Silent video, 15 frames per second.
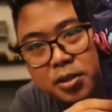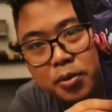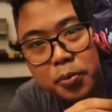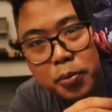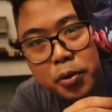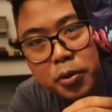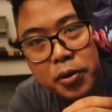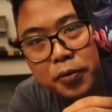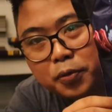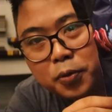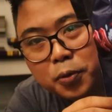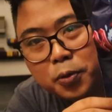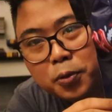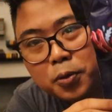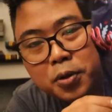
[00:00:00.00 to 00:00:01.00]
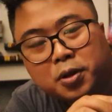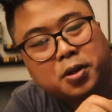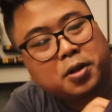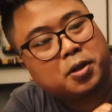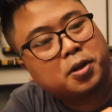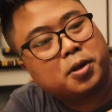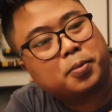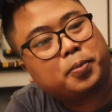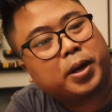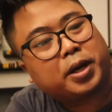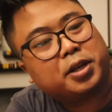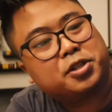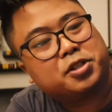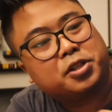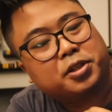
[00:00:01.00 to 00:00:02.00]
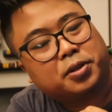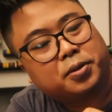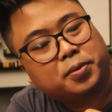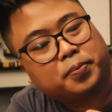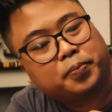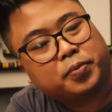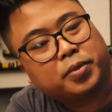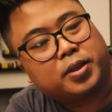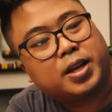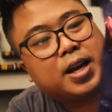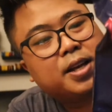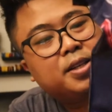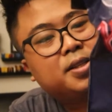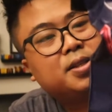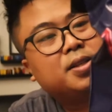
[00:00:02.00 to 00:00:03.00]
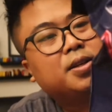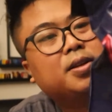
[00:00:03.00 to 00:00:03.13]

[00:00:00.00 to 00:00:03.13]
is a beautiful packaging, nice